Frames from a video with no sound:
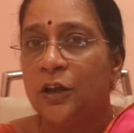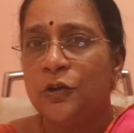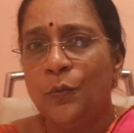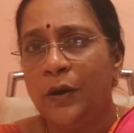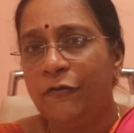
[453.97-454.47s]

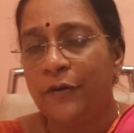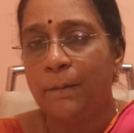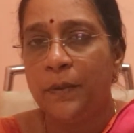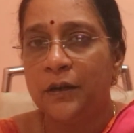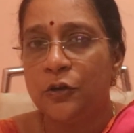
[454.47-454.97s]
You will
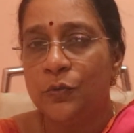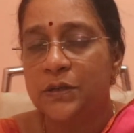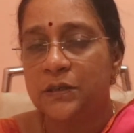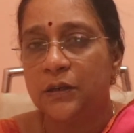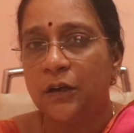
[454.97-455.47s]
fumble, you
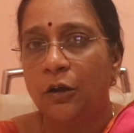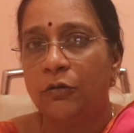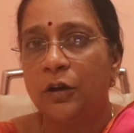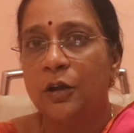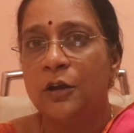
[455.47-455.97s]
will sit
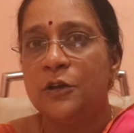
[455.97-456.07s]
down.